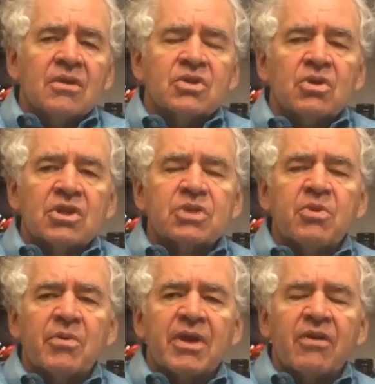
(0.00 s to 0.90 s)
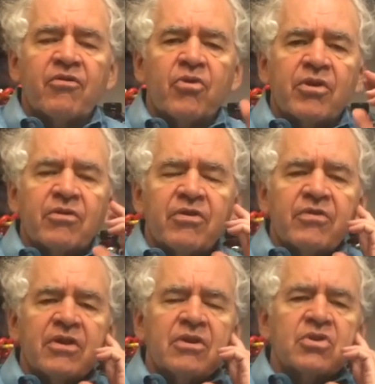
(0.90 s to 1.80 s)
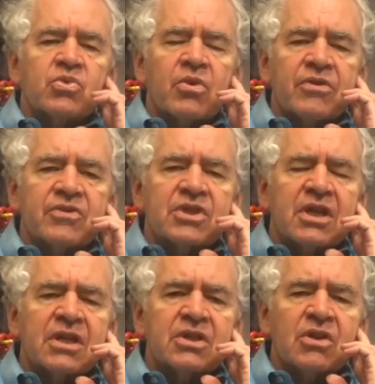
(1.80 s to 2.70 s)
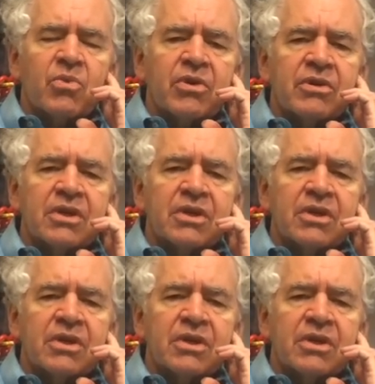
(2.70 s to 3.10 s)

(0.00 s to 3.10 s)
So at this point, we have 40 or 50 years worth of studies on whether